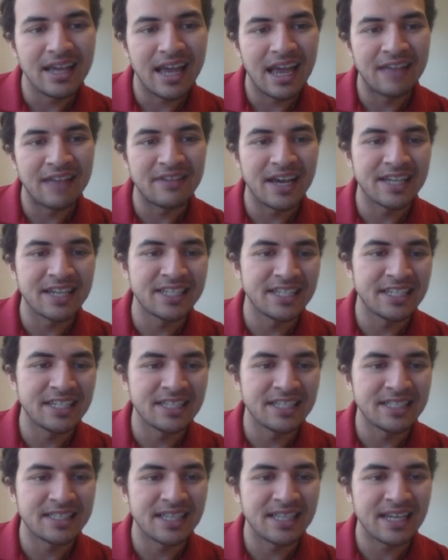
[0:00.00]
And the idea
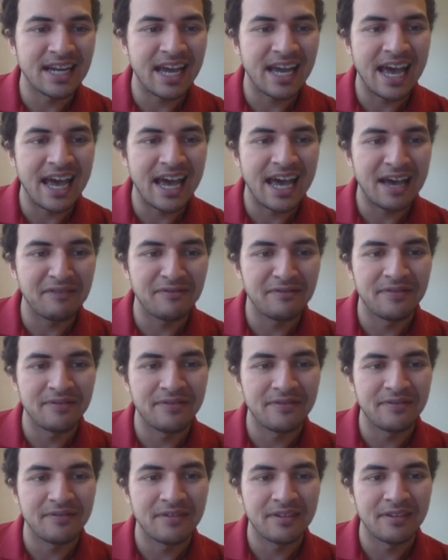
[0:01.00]
is that I have,
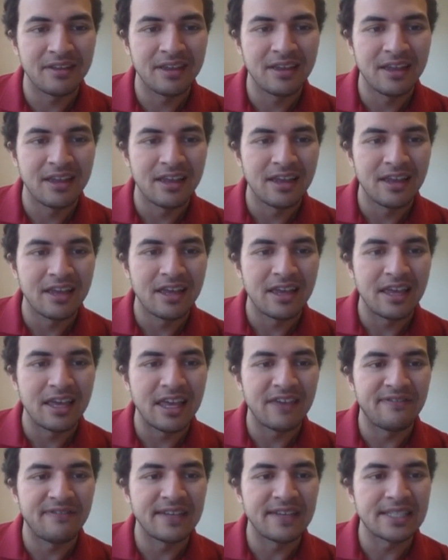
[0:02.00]

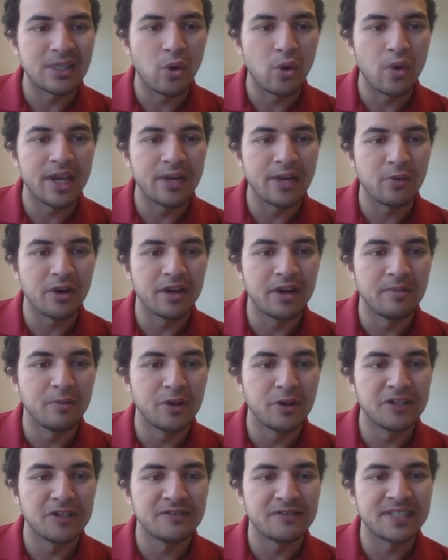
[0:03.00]
if his queen were to
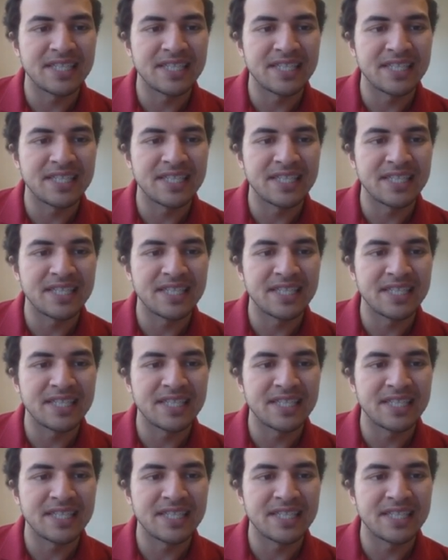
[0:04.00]
move,